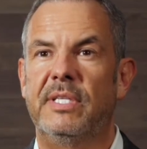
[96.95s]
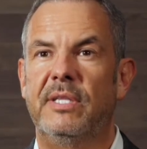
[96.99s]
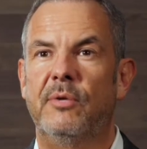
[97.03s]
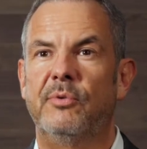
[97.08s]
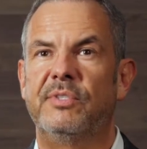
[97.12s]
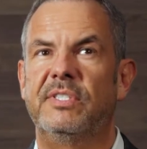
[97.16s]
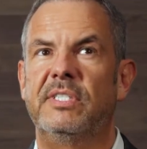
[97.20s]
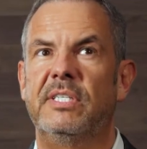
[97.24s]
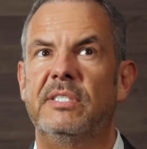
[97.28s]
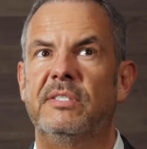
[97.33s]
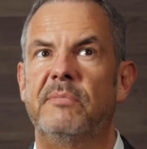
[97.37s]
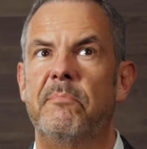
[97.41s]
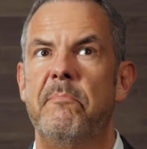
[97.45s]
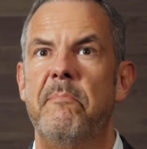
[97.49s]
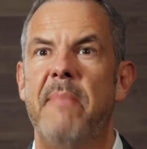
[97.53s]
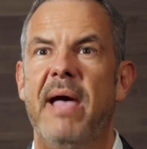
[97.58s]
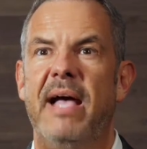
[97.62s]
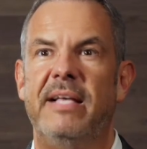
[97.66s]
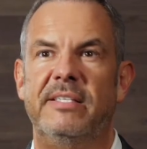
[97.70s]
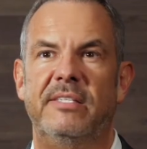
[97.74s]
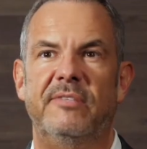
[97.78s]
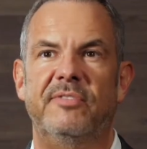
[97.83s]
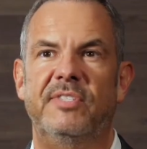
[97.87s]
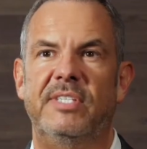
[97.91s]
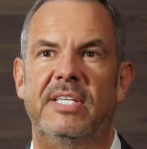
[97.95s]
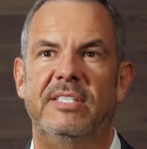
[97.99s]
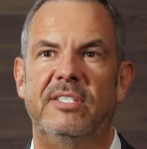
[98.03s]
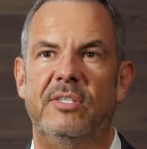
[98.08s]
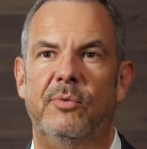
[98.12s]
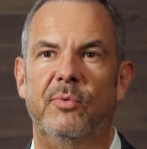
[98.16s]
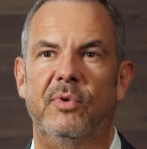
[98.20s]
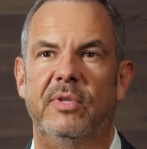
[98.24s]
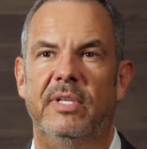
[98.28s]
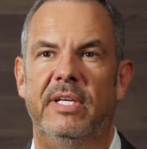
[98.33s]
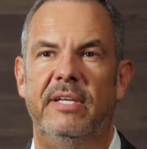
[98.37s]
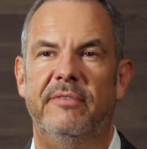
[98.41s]
And there was this massive
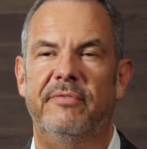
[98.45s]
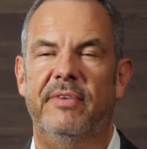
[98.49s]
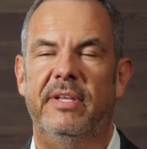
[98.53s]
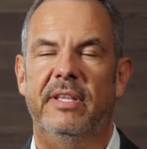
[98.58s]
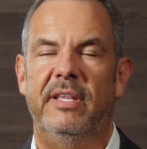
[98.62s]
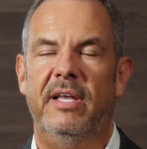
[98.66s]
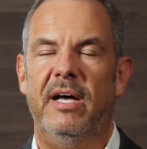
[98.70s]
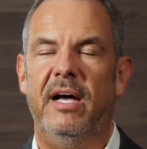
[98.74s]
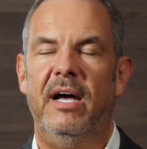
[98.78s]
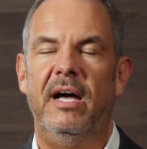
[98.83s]
sense of relief, and the